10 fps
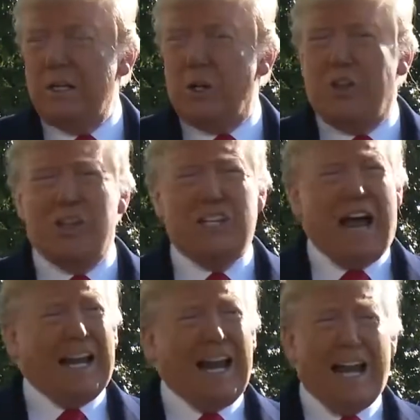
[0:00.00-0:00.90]
So there's
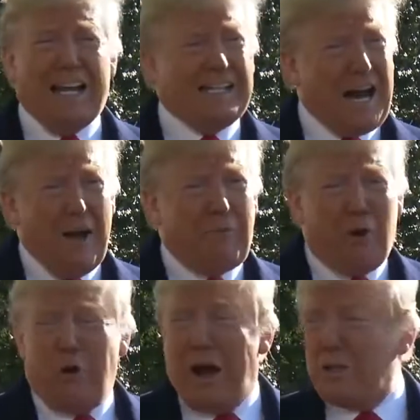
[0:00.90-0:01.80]
not a lot of time
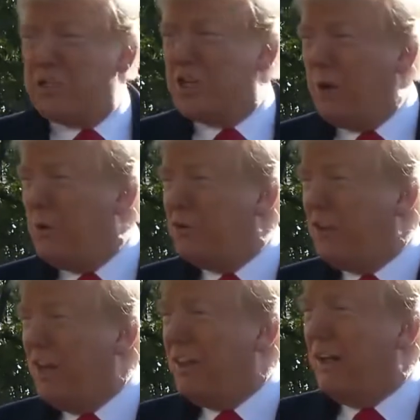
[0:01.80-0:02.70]
for rest, I will
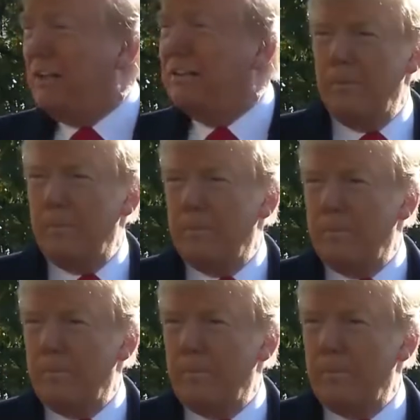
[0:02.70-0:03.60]
say that. Be the
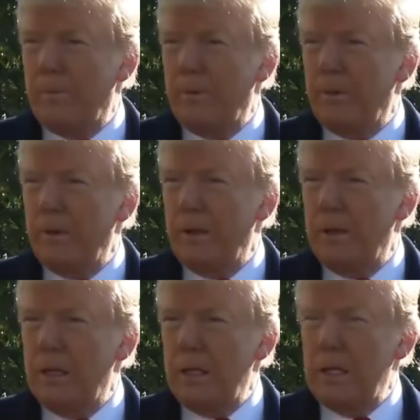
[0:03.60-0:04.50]

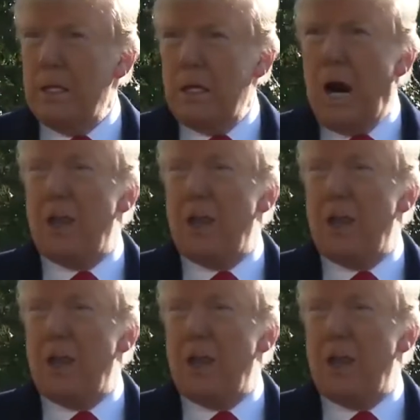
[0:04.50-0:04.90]
nominee?